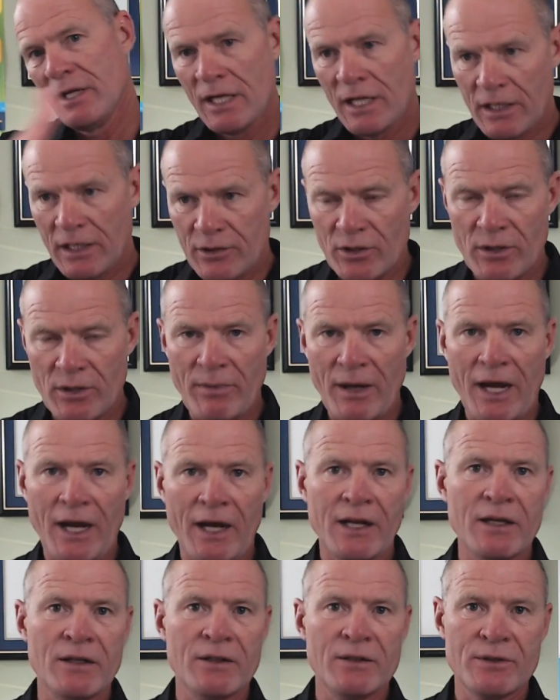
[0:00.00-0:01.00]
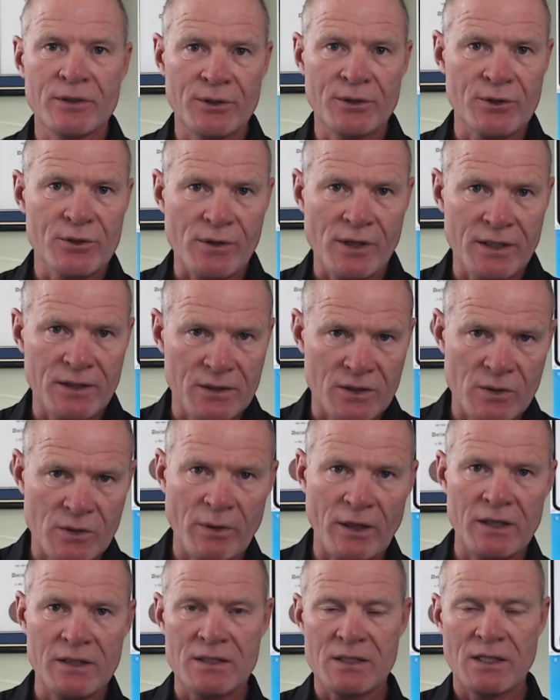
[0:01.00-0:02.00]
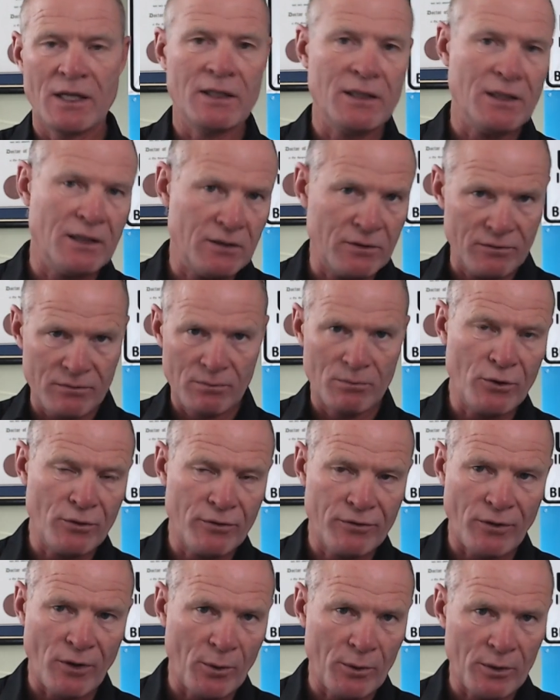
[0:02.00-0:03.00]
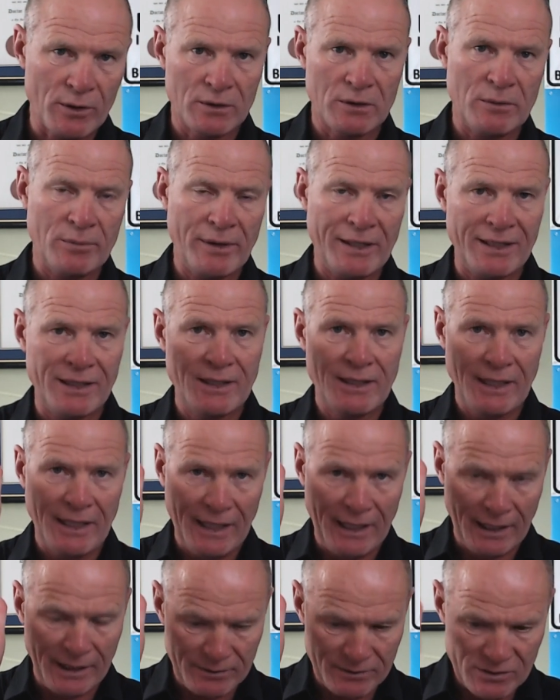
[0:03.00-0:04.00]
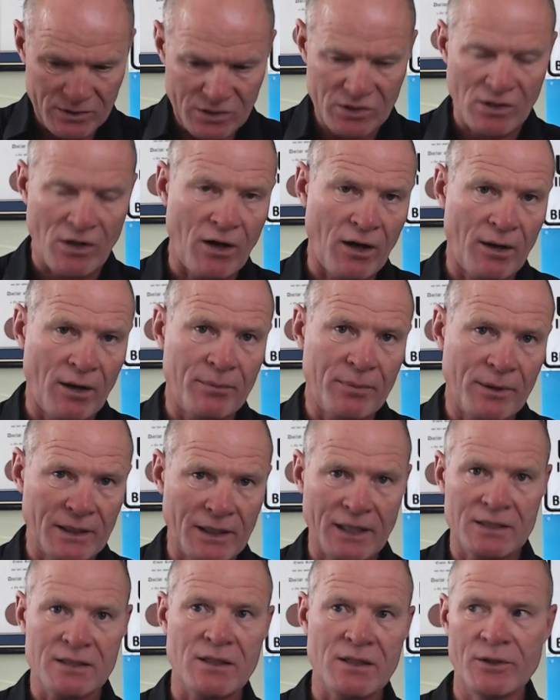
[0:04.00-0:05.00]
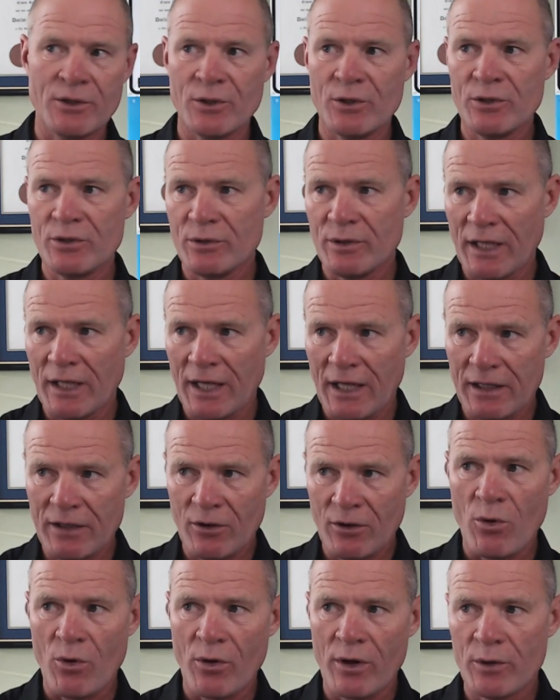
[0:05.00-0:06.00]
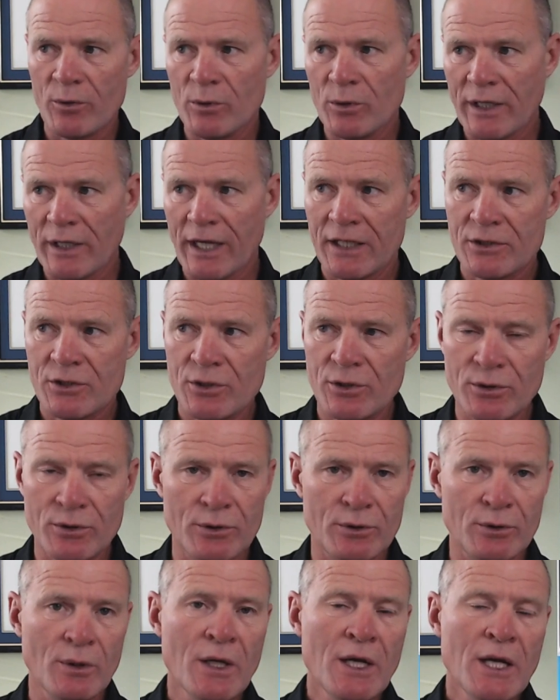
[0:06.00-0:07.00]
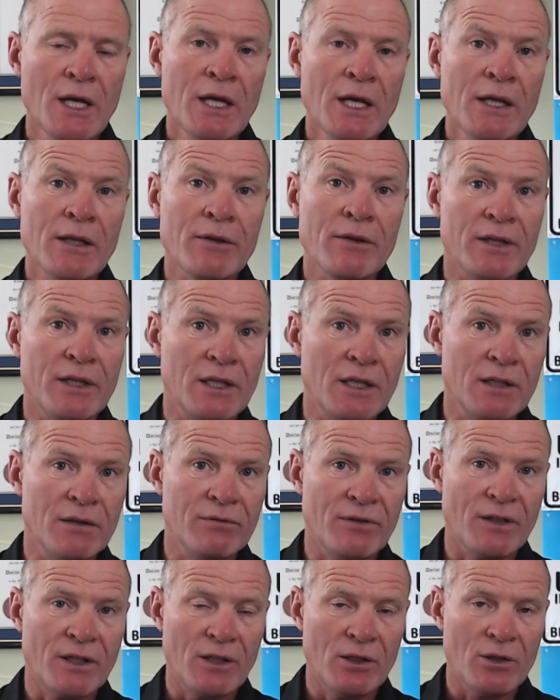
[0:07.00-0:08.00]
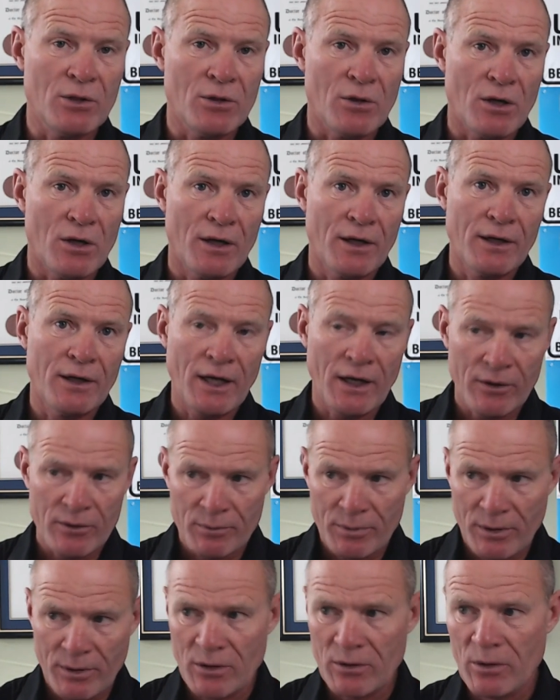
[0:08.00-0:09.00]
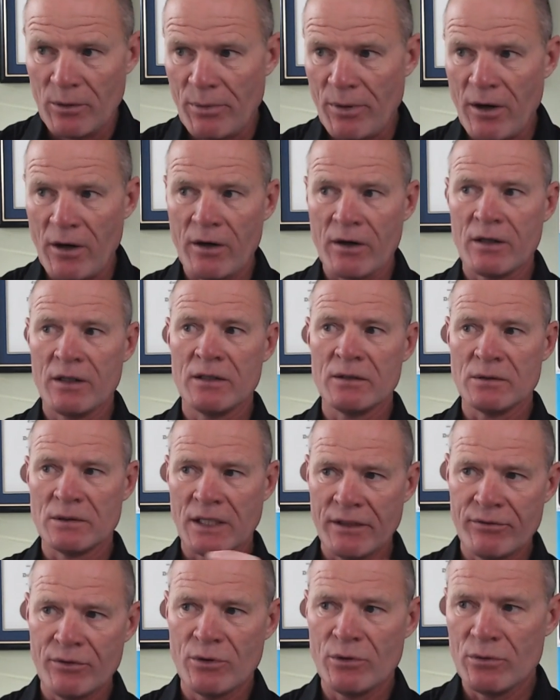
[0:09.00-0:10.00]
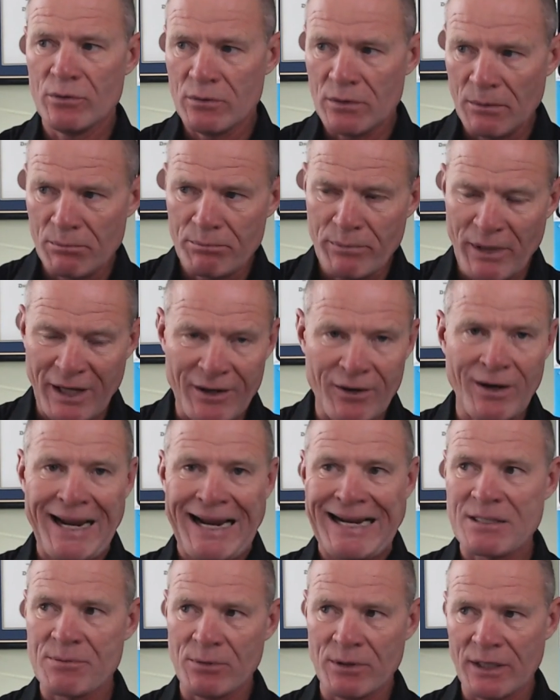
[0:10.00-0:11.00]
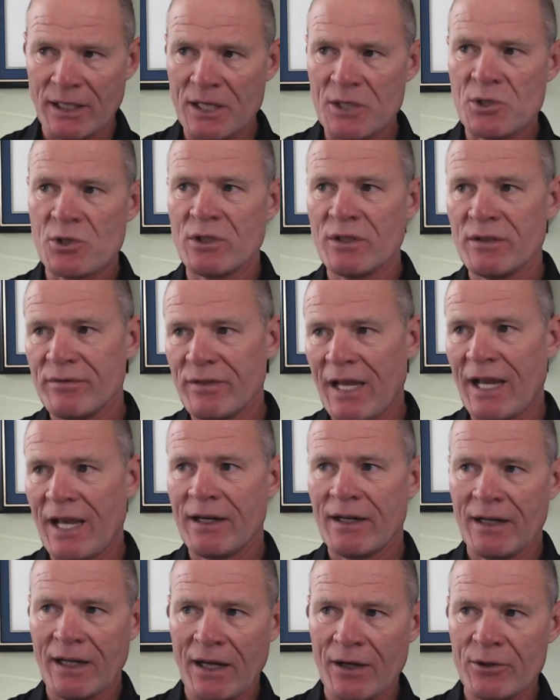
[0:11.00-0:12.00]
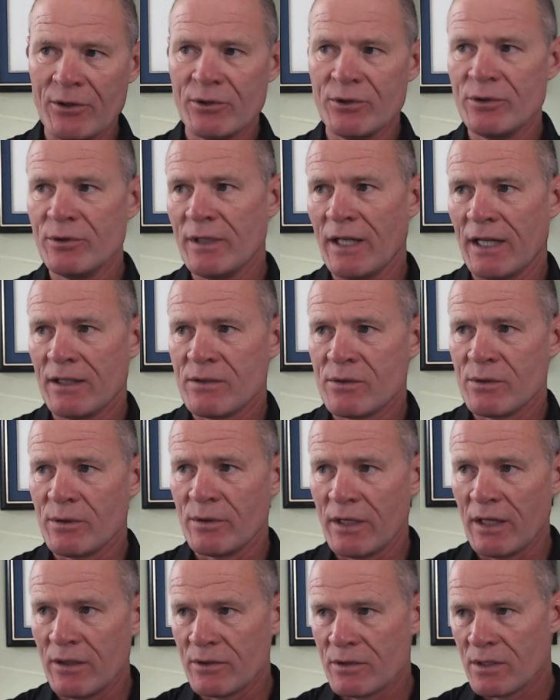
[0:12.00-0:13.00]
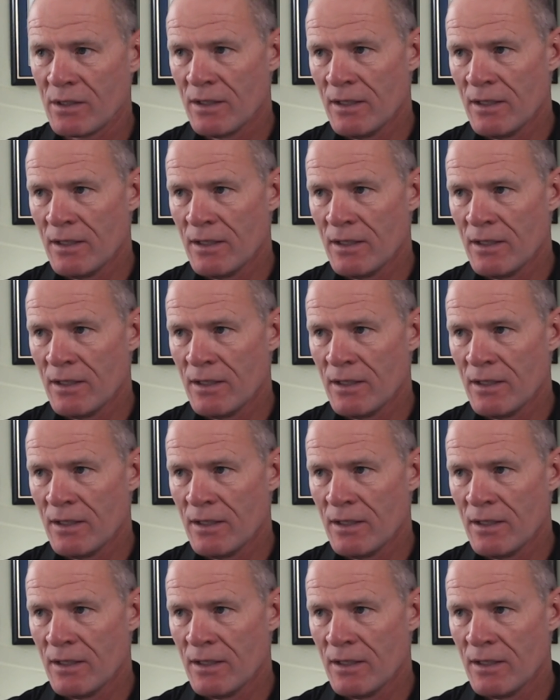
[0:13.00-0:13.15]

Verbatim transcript: and you're going to back in until you're straight in the space, and then move forward a little bit and stop. And that's how you're going to do that. And Corey will get you the video on how to parallel park, and it'll give you better explanation of that and how to do that. So there's